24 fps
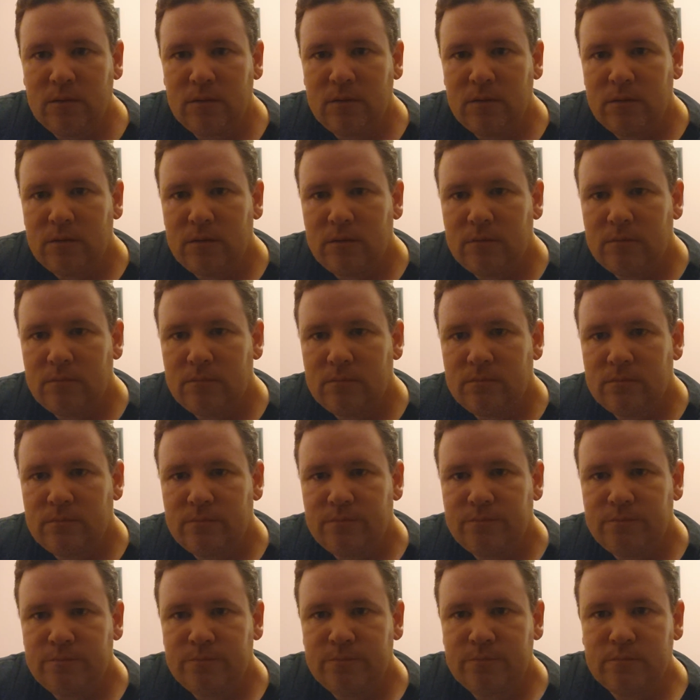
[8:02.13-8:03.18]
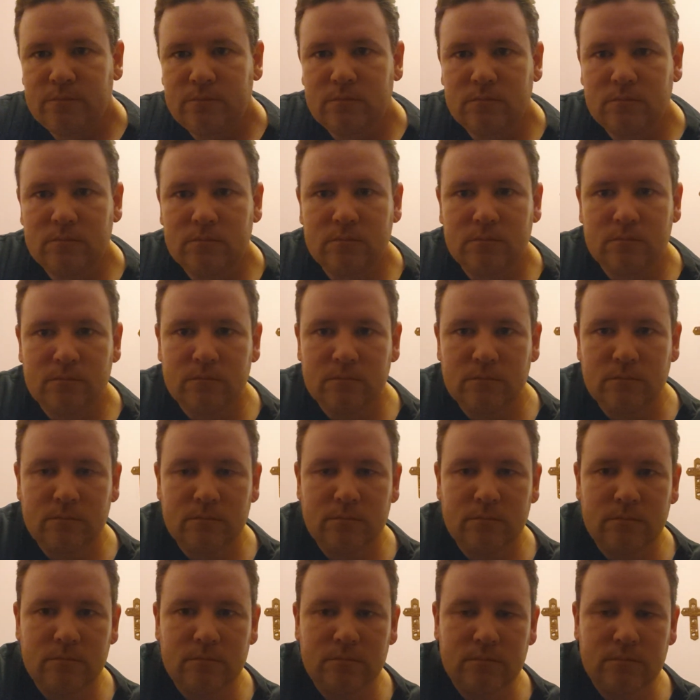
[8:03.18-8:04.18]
Nothing is said.